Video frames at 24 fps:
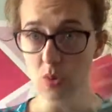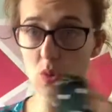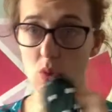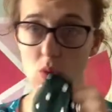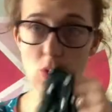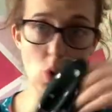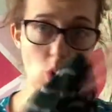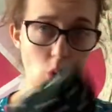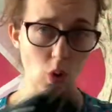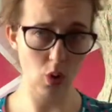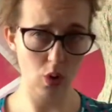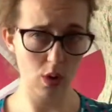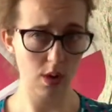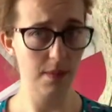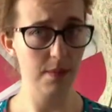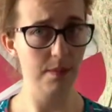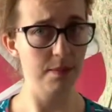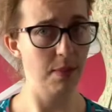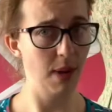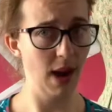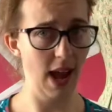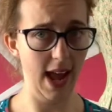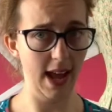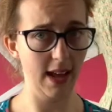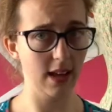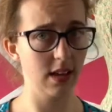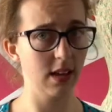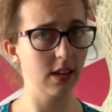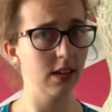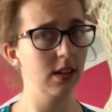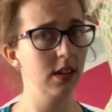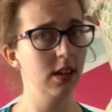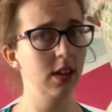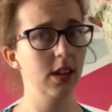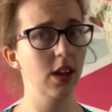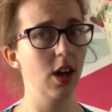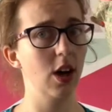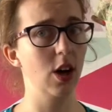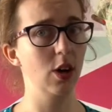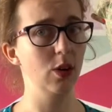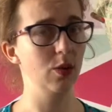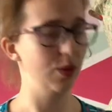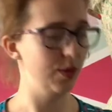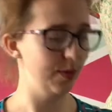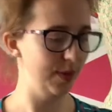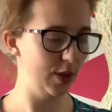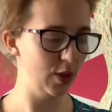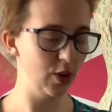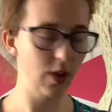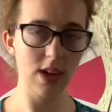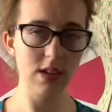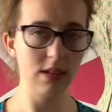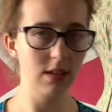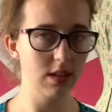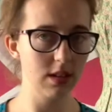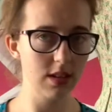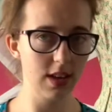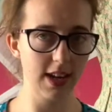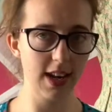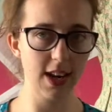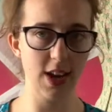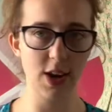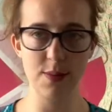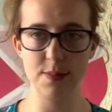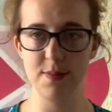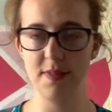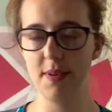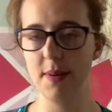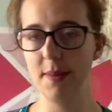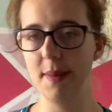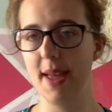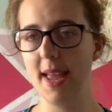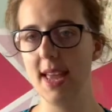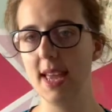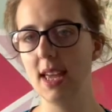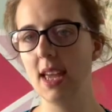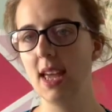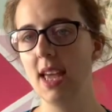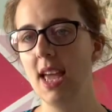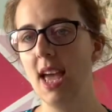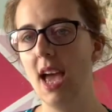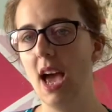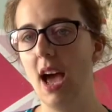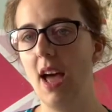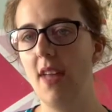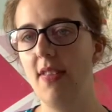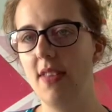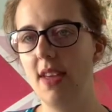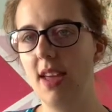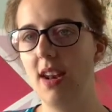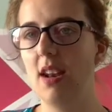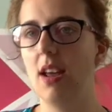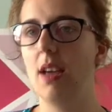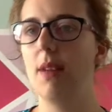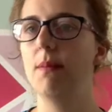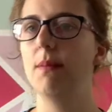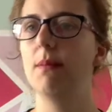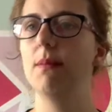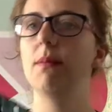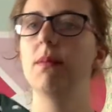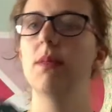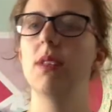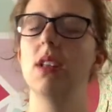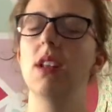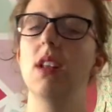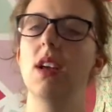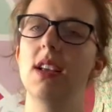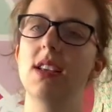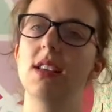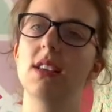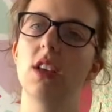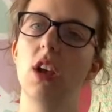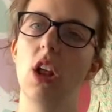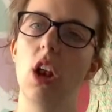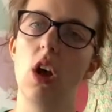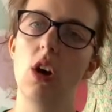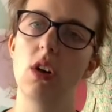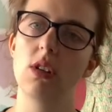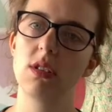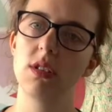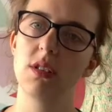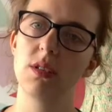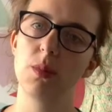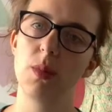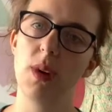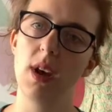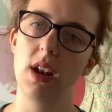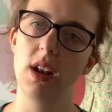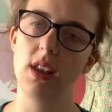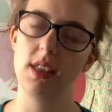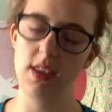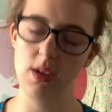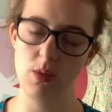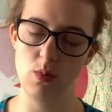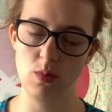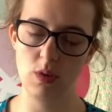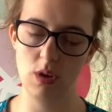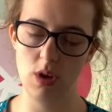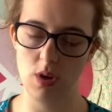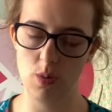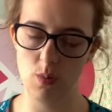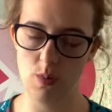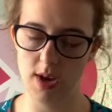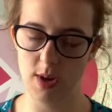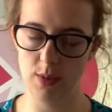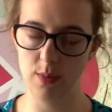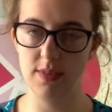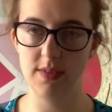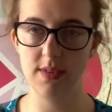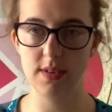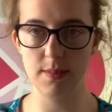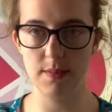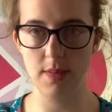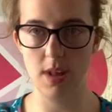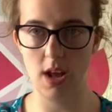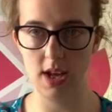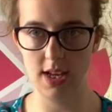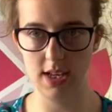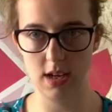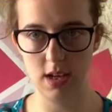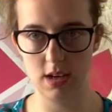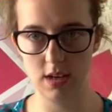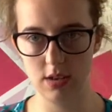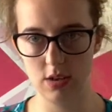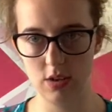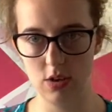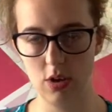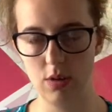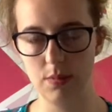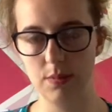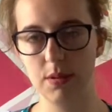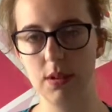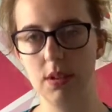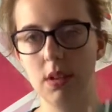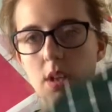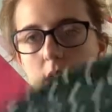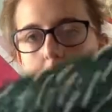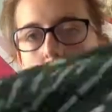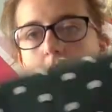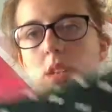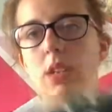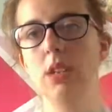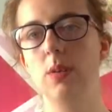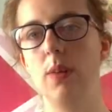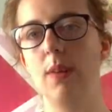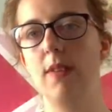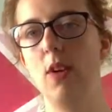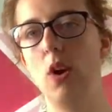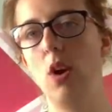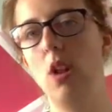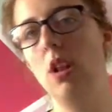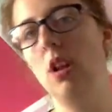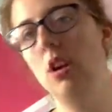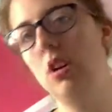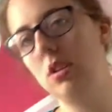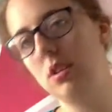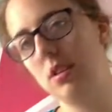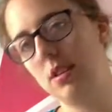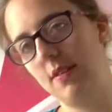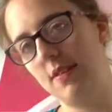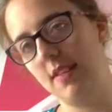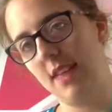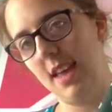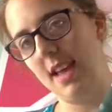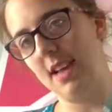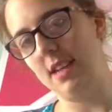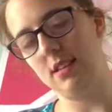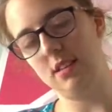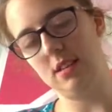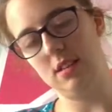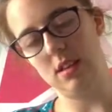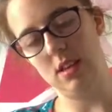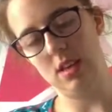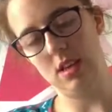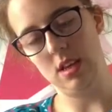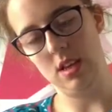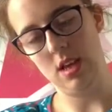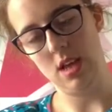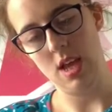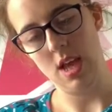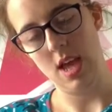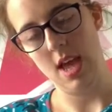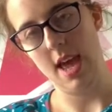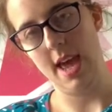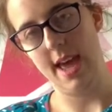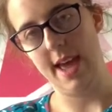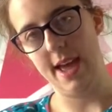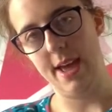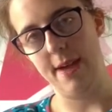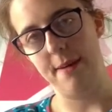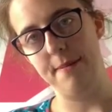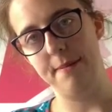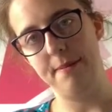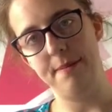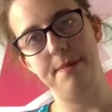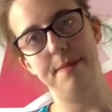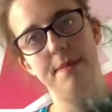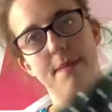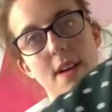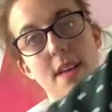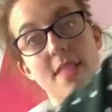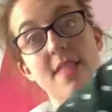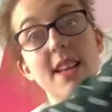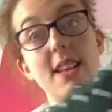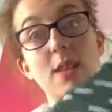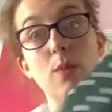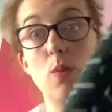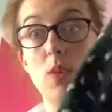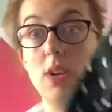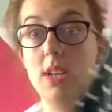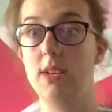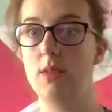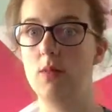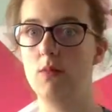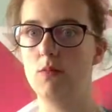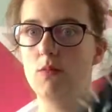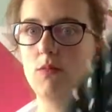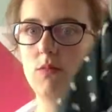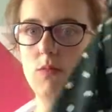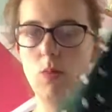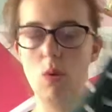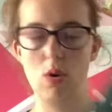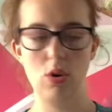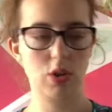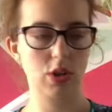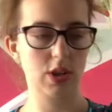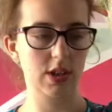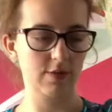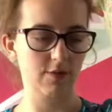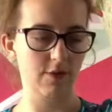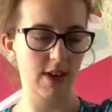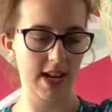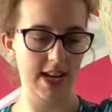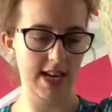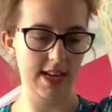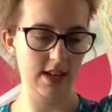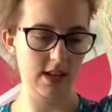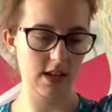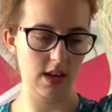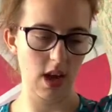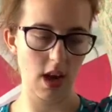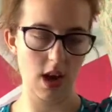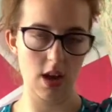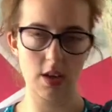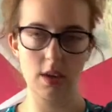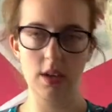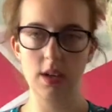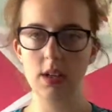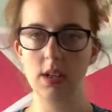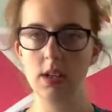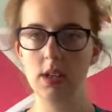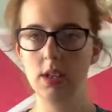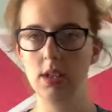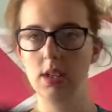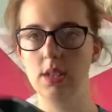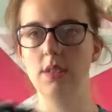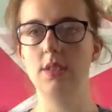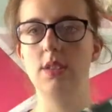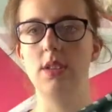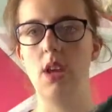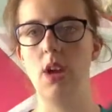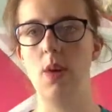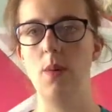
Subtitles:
or black ultimate trousers that I hopefully make, and then the nice culottes as well I think will go well with some light colour tops. So I've got lots of this, and this one is washed and ready to go. So